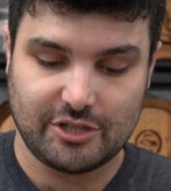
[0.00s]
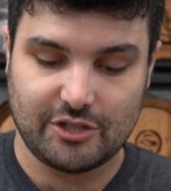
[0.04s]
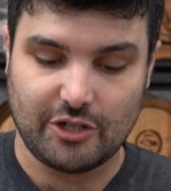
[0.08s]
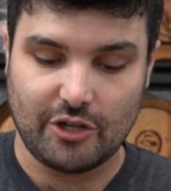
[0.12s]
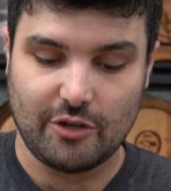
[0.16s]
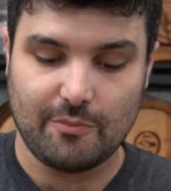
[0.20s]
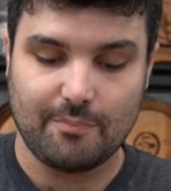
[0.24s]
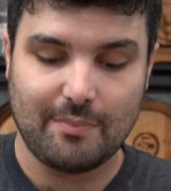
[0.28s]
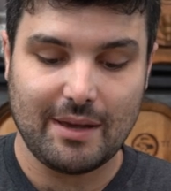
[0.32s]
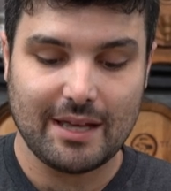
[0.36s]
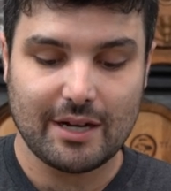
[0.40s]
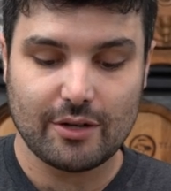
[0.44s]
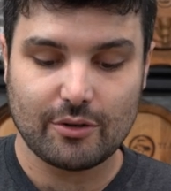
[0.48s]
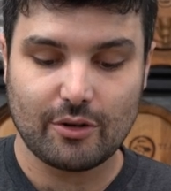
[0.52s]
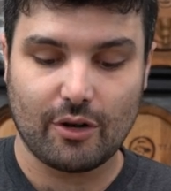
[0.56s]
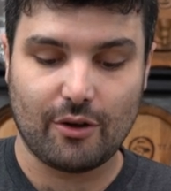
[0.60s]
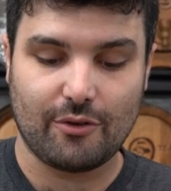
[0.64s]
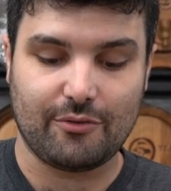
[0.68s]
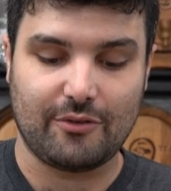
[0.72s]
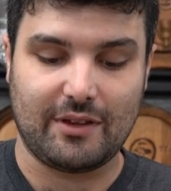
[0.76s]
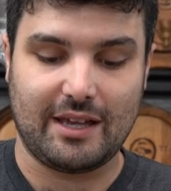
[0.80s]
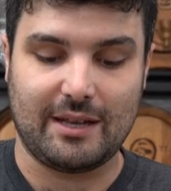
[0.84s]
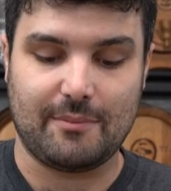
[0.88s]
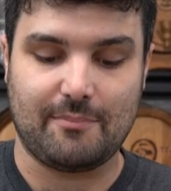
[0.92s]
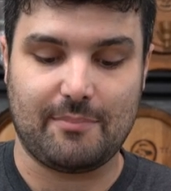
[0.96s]
So you're better
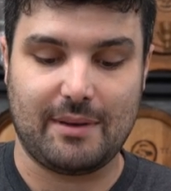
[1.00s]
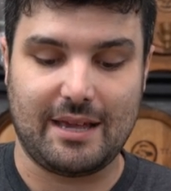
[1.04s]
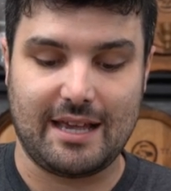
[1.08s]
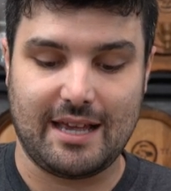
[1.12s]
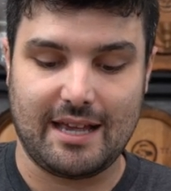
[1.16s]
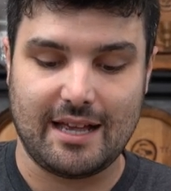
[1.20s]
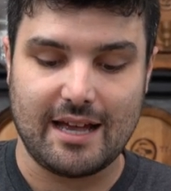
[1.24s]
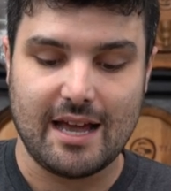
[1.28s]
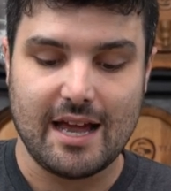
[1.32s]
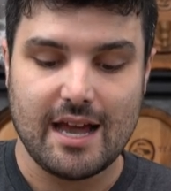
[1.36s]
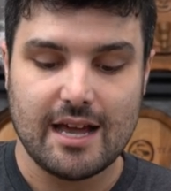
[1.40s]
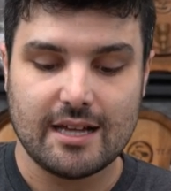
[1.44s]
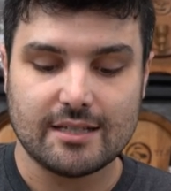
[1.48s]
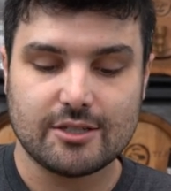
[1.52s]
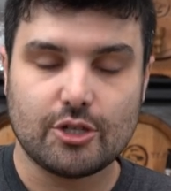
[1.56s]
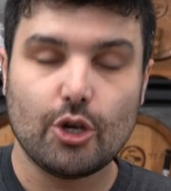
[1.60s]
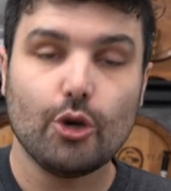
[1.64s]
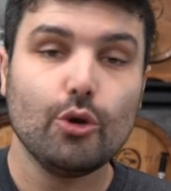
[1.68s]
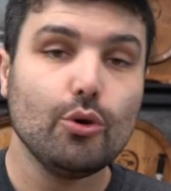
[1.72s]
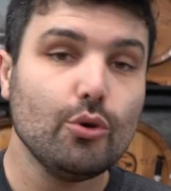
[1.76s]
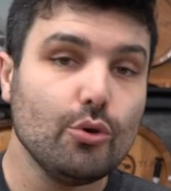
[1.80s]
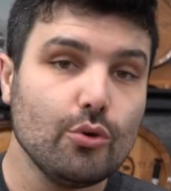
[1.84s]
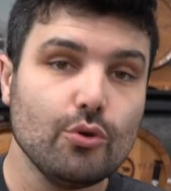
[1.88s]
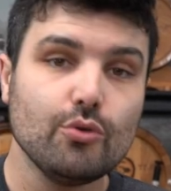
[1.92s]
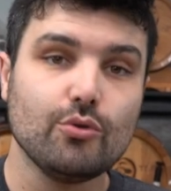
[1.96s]
off it being
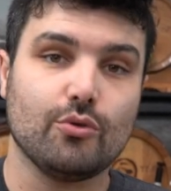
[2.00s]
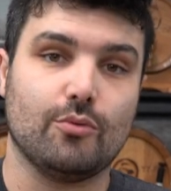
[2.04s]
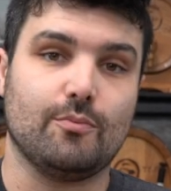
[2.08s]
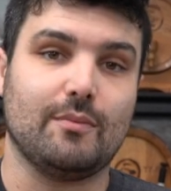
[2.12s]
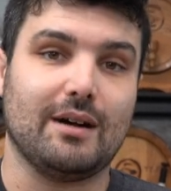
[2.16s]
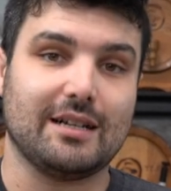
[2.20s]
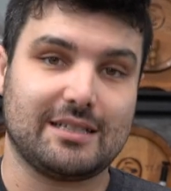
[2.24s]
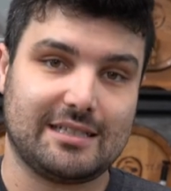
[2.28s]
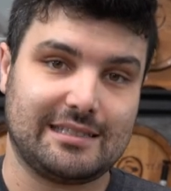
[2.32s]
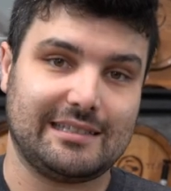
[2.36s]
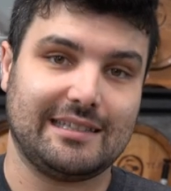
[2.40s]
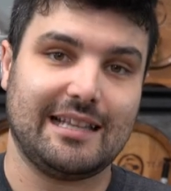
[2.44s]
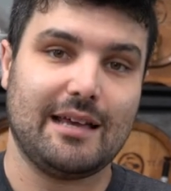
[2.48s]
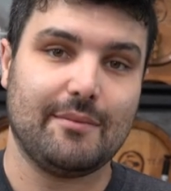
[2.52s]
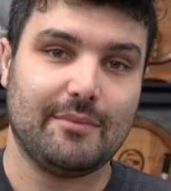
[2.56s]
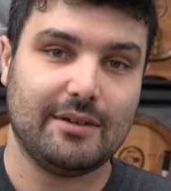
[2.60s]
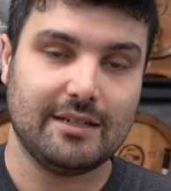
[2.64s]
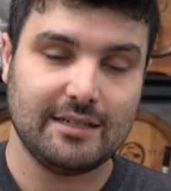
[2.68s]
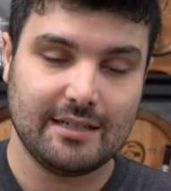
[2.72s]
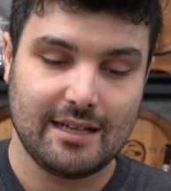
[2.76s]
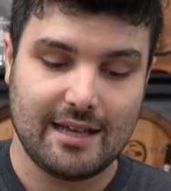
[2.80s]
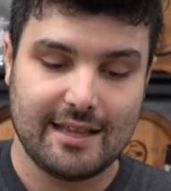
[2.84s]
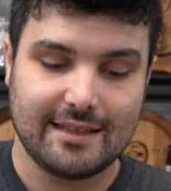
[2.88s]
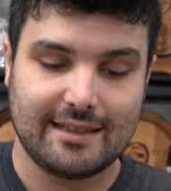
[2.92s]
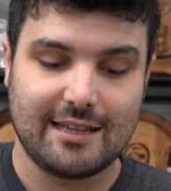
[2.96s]
too much
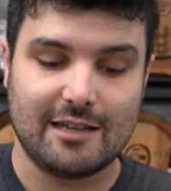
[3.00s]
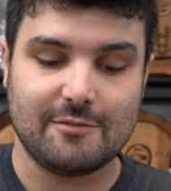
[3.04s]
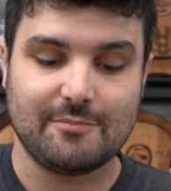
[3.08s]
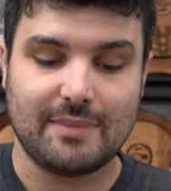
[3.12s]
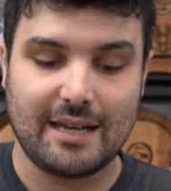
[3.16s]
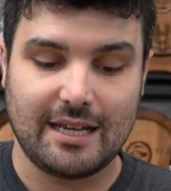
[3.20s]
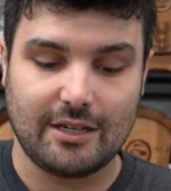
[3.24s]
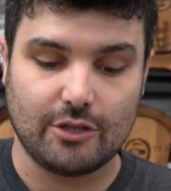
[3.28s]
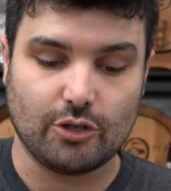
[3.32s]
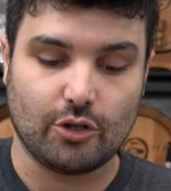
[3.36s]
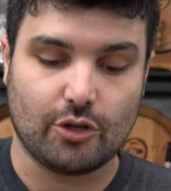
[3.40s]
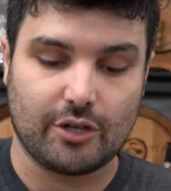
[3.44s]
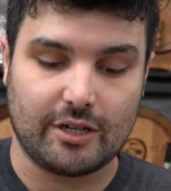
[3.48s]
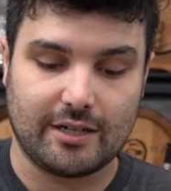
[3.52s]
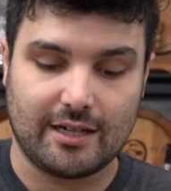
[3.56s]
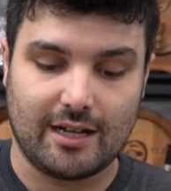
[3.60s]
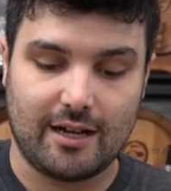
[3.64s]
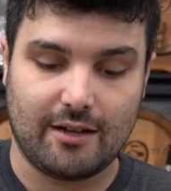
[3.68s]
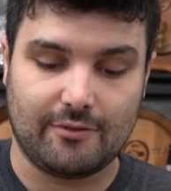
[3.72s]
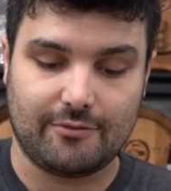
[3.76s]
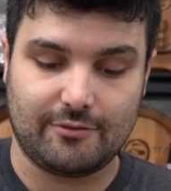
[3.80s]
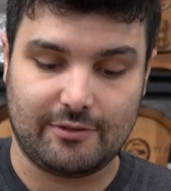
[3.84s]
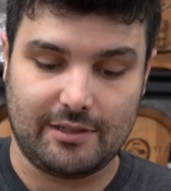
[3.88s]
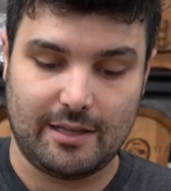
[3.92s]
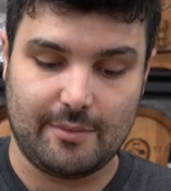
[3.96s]
lemon than being not
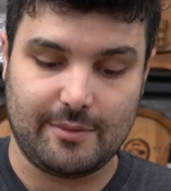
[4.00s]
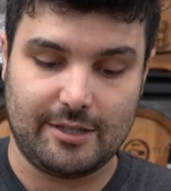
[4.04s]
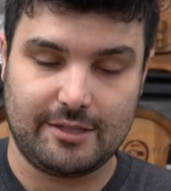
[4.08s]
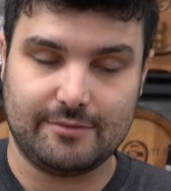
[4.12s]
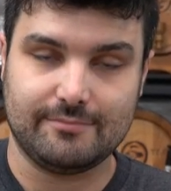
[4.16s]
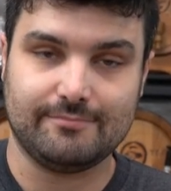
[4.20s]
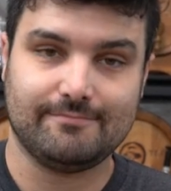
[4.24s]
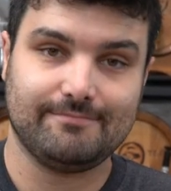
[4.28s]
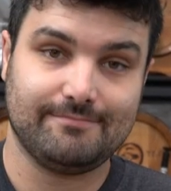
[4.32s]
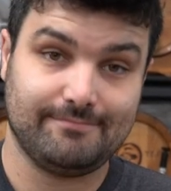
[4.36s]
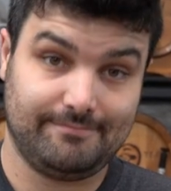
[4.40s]
enough lemon.